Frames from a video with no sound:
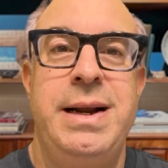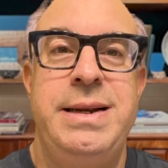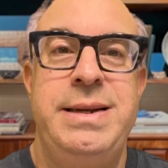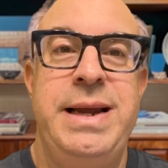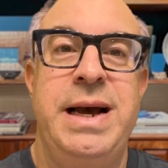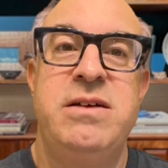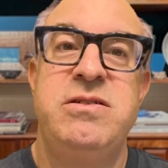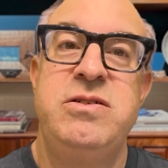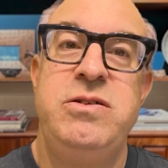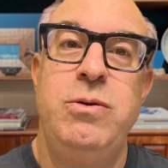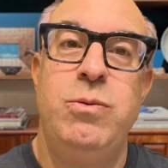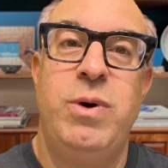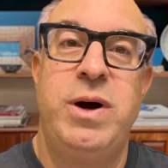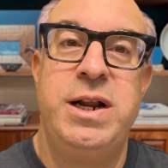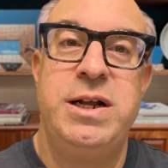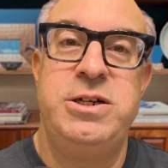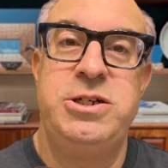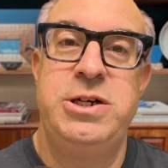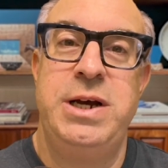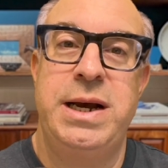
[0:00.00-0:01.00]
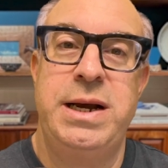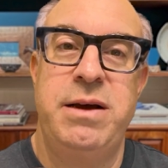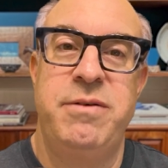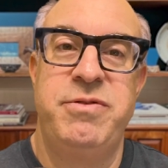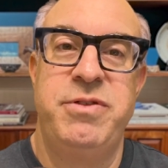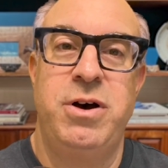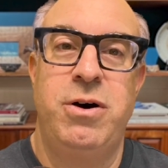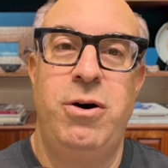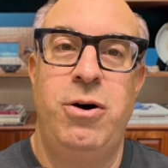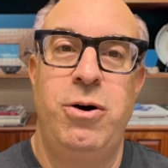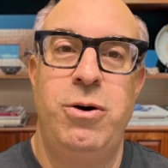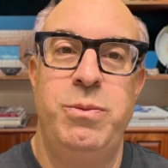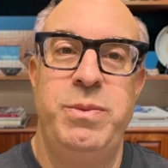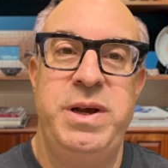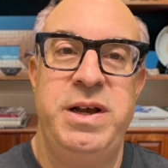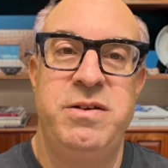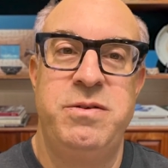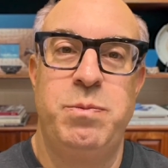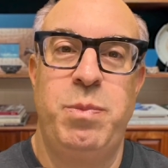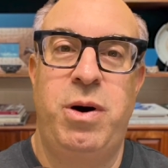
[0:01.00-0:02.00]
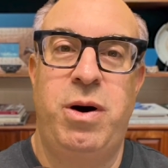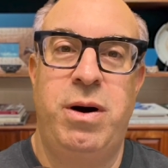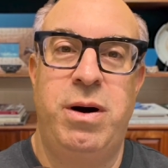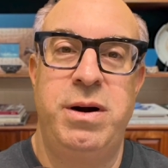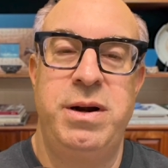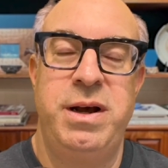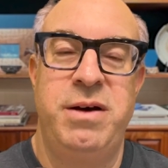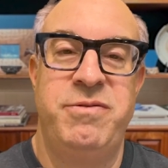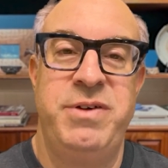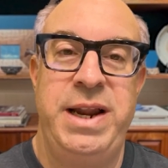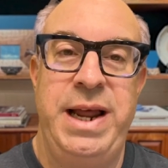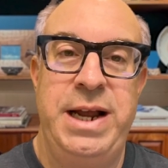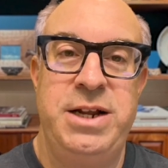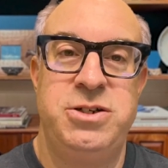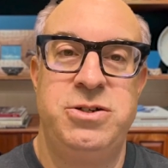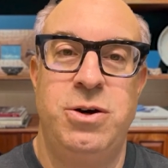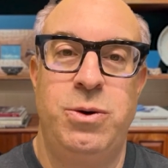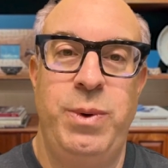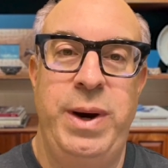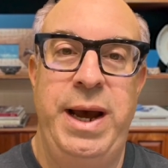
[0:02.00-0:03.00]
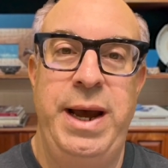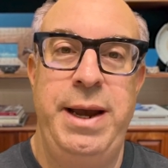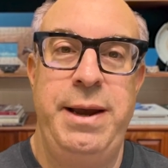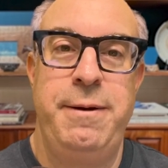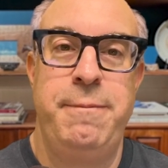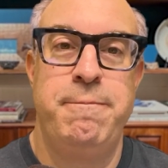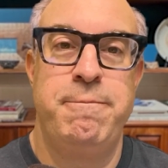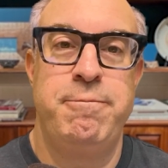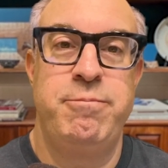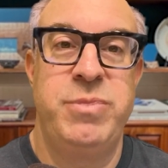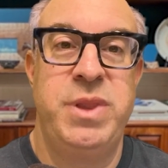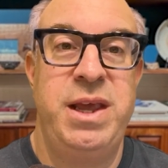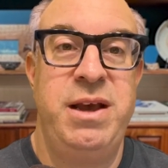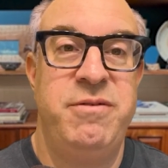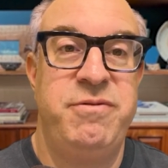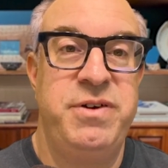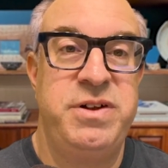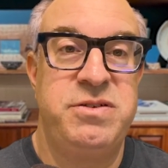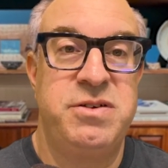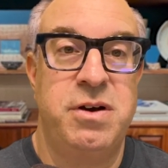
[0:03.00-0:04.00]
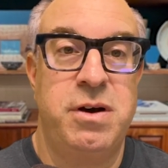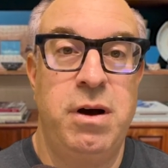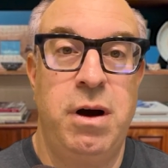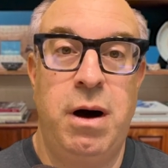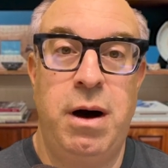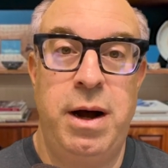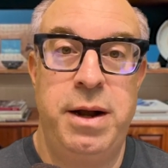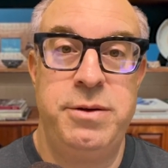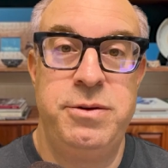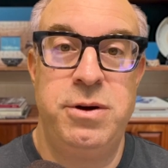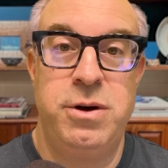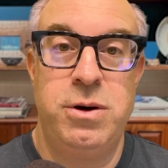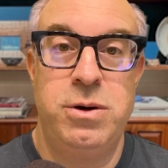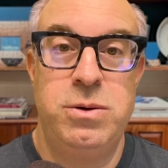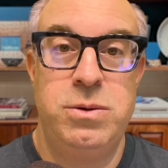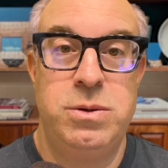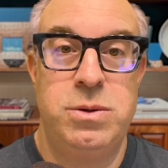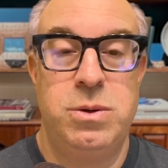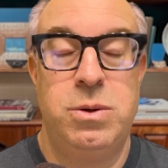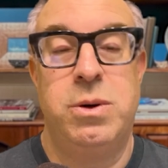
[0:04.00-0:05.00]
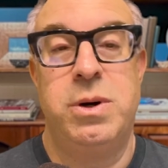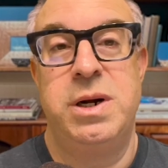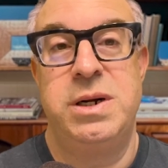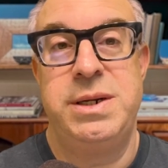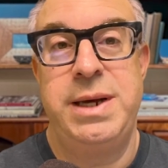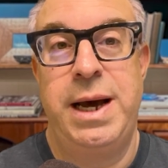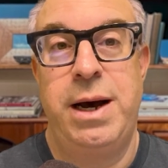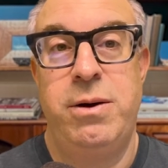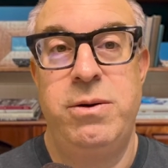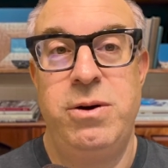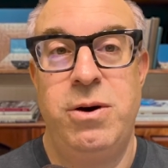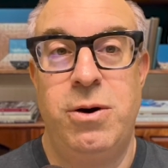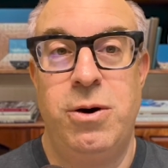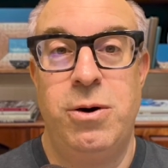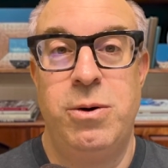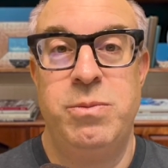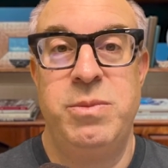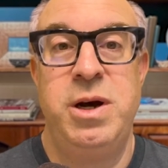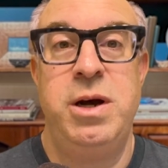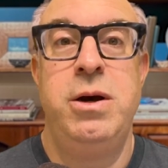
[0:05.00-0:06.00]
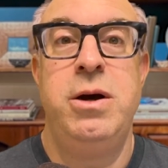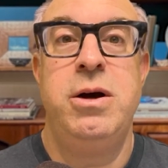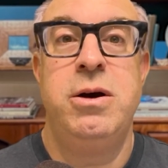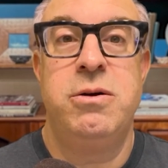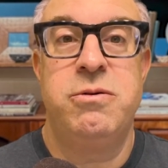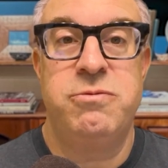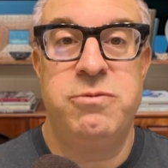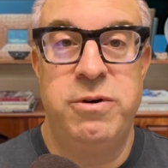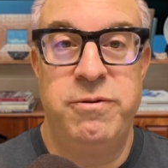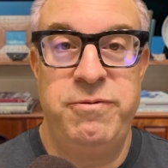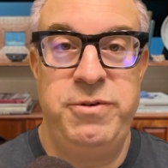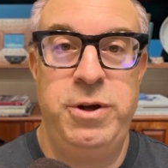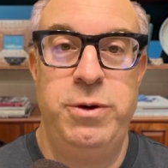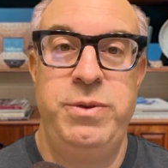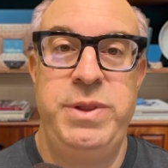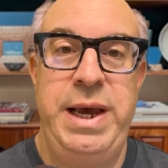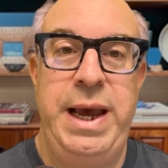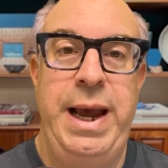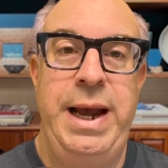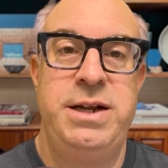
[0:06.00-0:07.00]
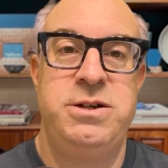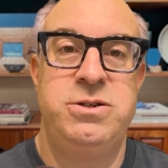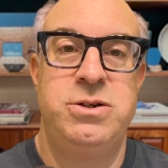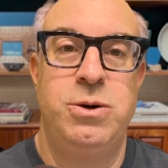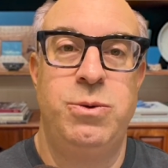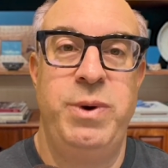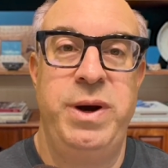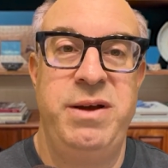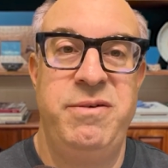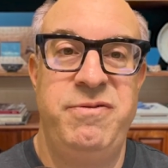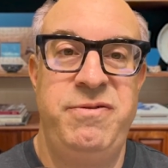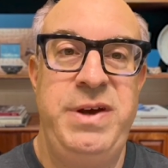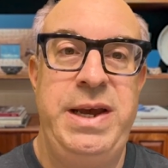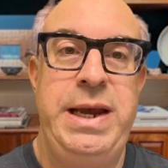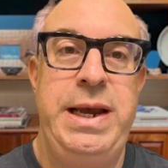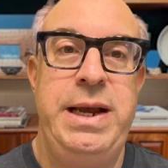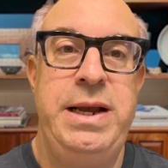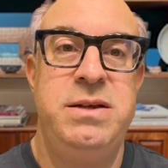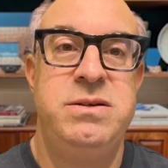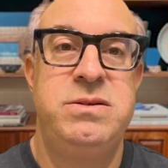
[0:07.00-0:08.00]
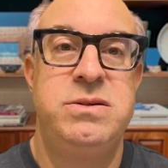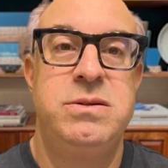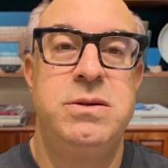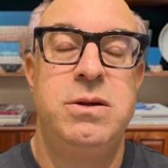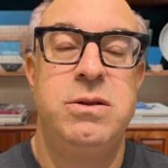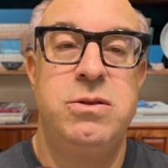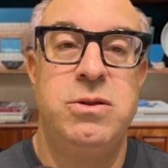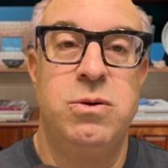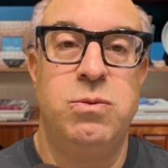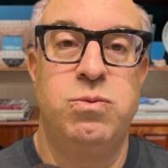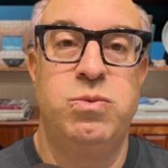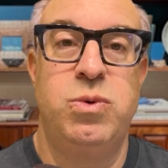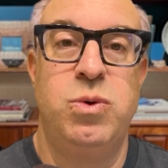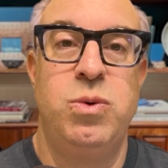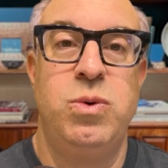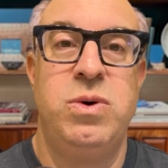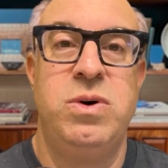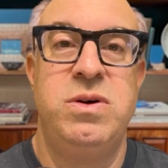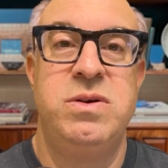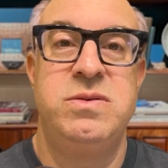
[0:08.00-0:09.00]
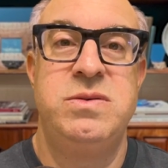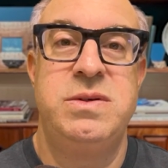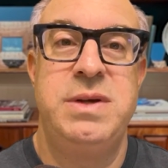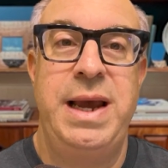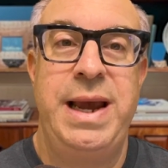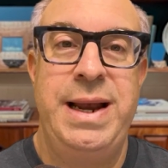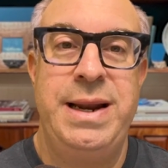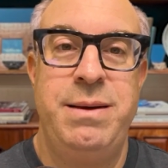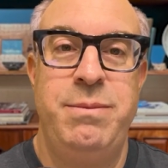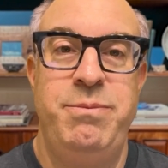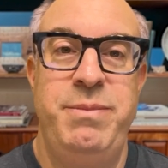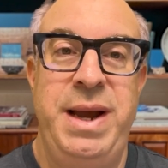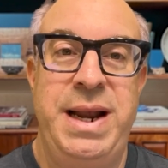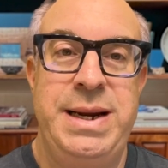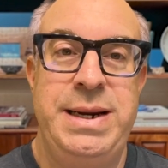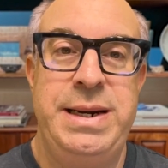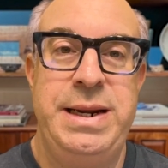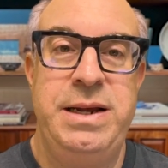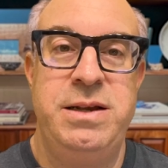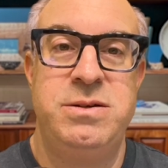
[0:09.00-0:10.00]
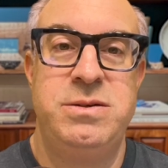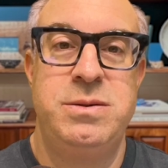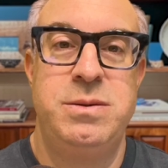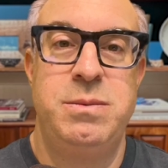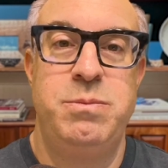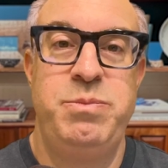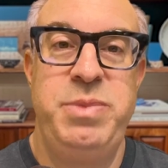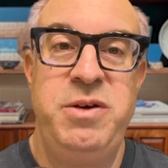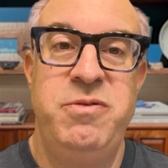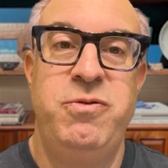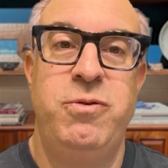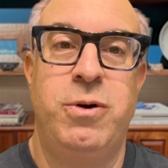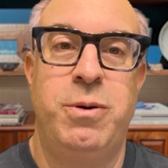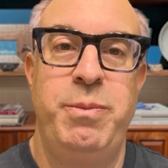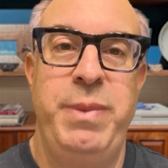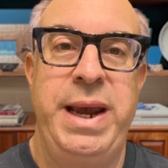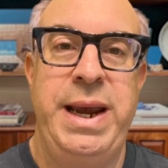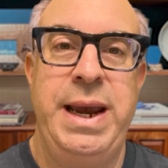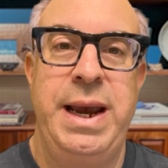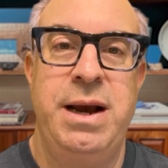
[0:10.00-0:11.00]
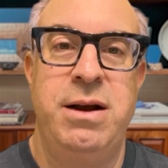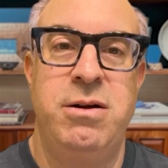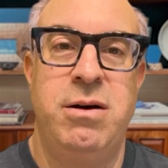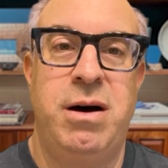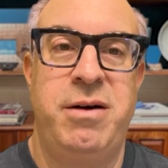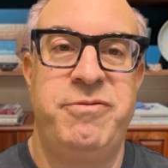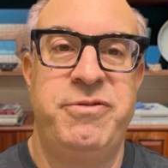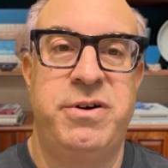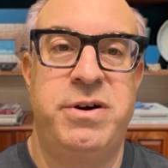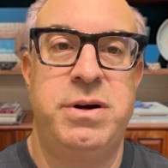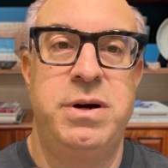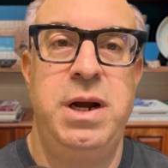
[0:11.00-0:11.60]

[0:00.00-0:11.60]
Next, you want to check if the home is part of an HOA. If it's a condo or a townhome, review the HOA fees, the rules, and amenities before making an offer.